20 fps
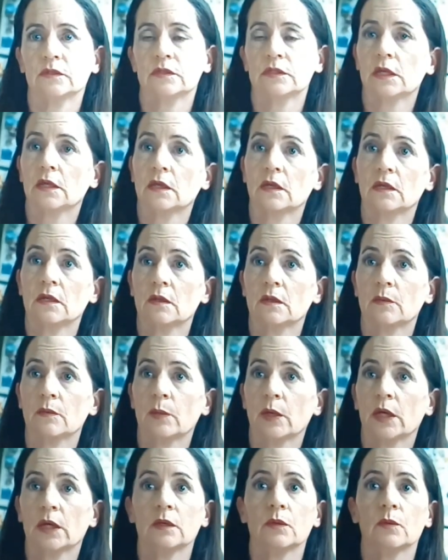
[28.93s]
I
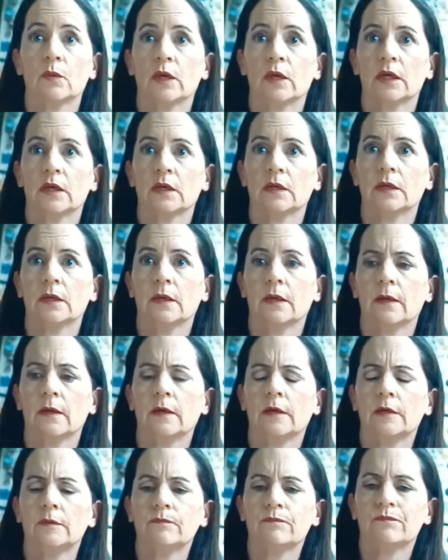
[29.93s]
spent
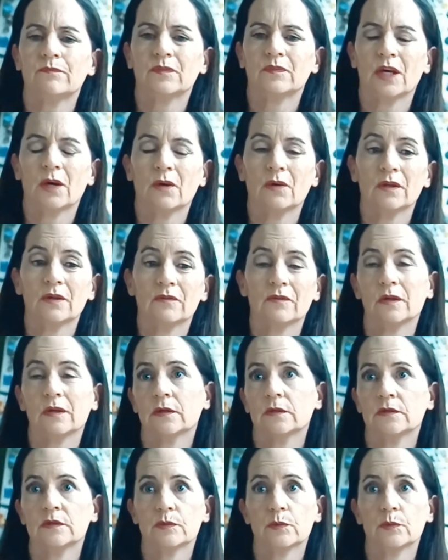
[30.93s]
a year